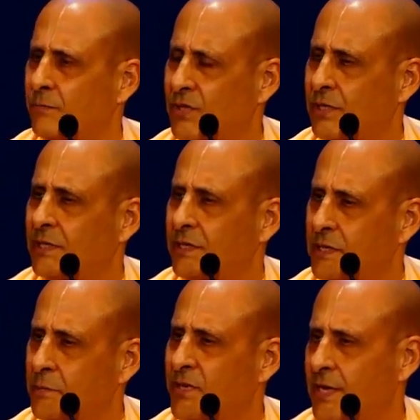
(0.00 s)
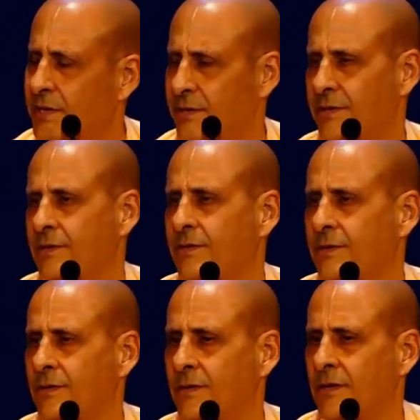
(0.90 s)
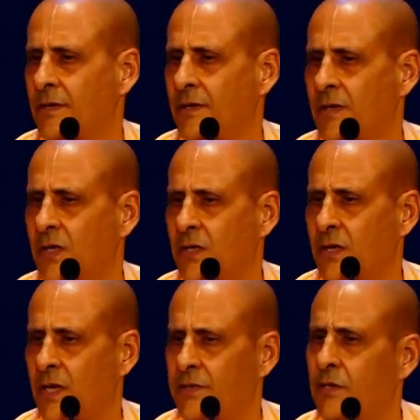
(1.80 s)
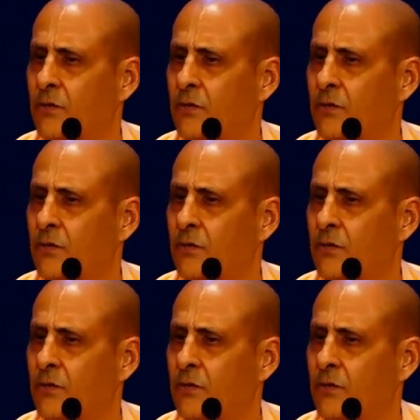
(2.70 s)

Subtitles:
completely dependent on